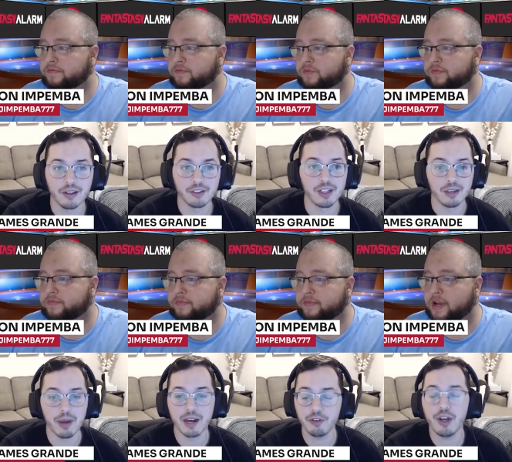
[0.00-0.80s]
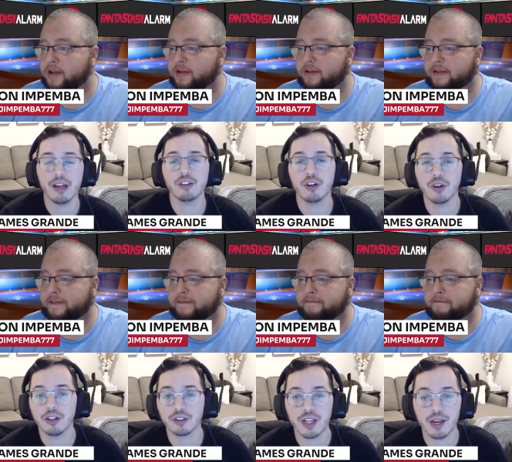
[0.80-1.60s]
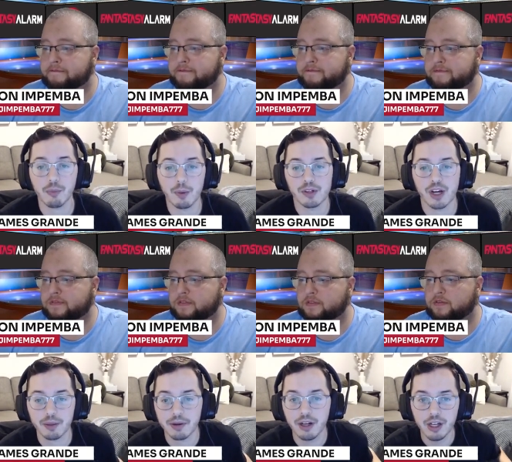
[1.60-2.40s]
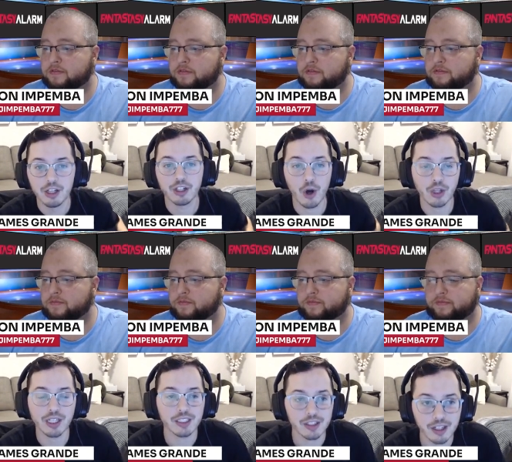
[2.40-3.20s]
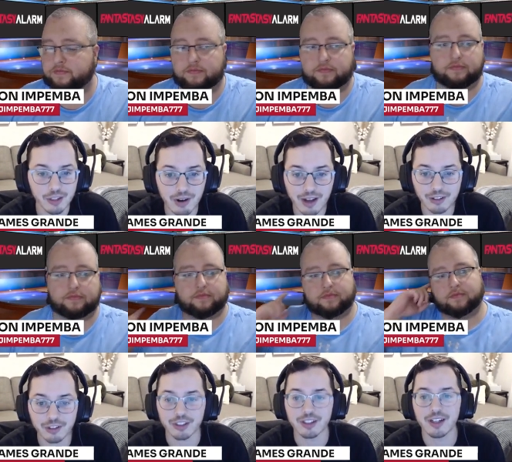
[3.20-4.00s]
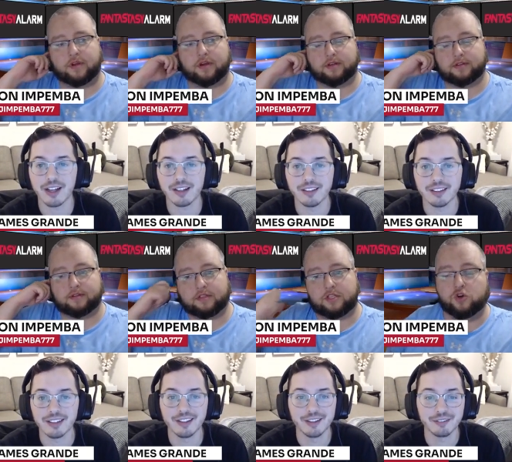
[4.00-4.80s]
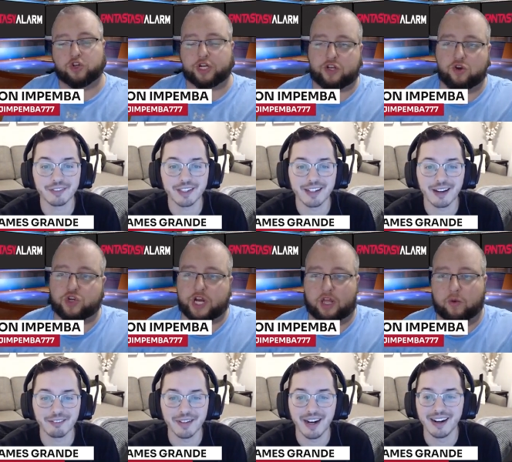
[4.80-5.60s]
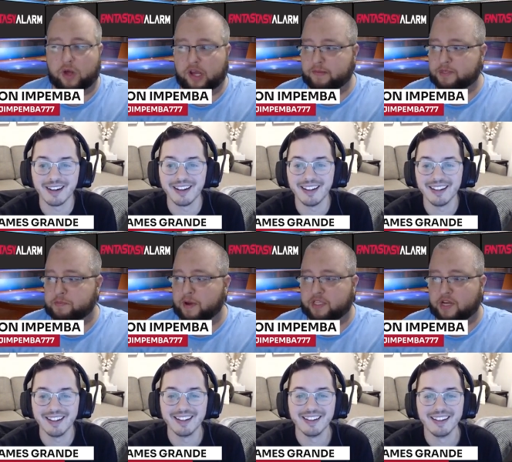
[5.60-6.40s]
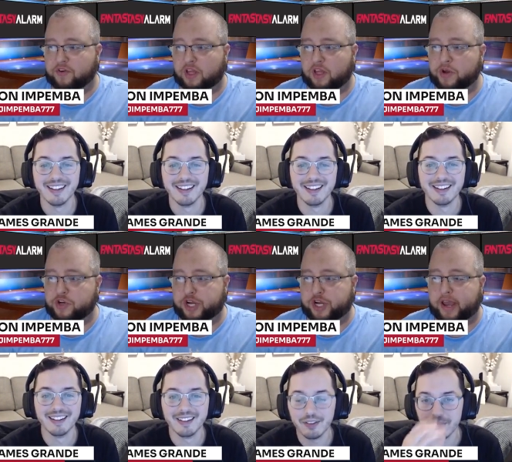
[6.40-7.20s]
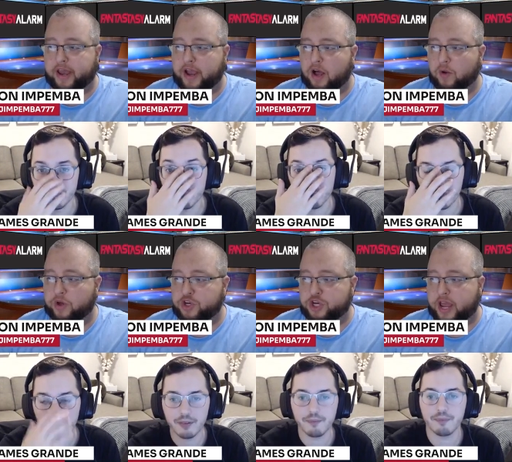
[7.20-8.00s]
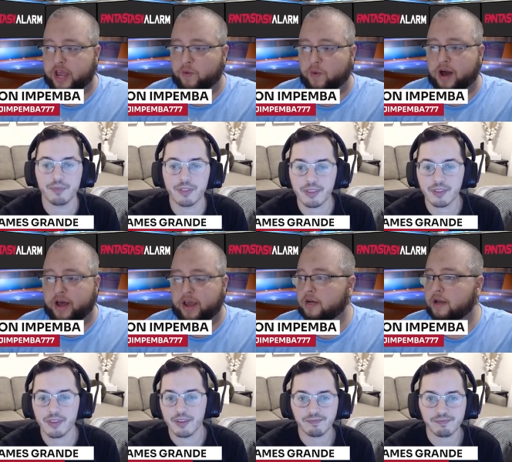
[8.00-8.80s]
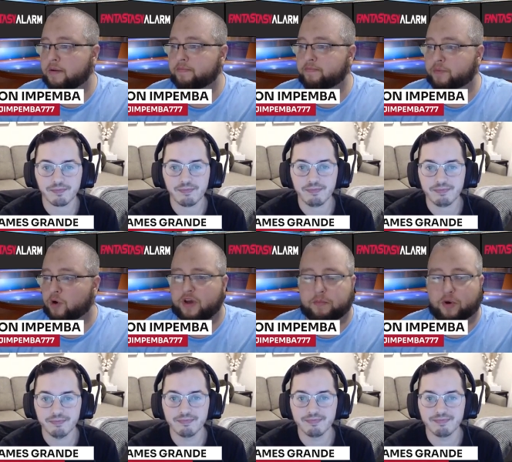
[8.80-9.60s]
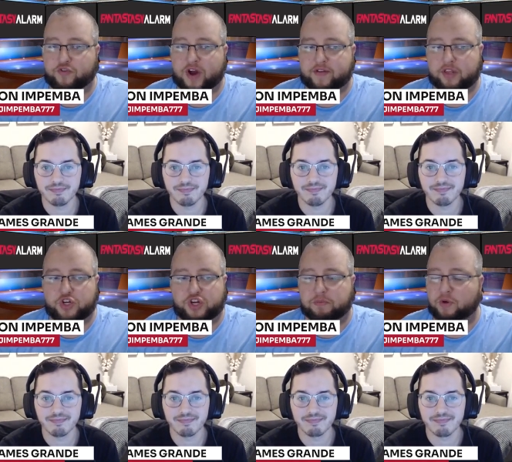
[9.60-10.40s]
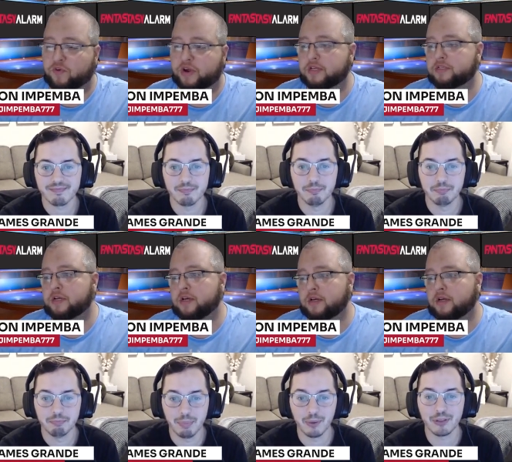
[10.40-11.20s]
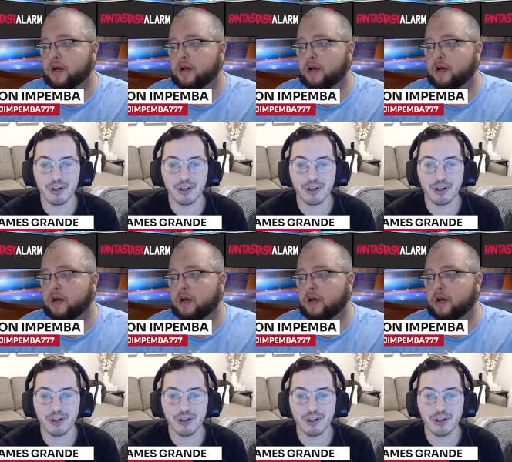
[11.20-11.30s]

Speaker 1: his team. And if you guys don't understand what we're talking about, go look at the Thunder roster yeah. and you'll two, you'll two Jalen Williams
Speaker 2: spelled differently. One J A L, one J A Y. Yep, both uh, both drafted this year, both rookies.
Speaker 1: Both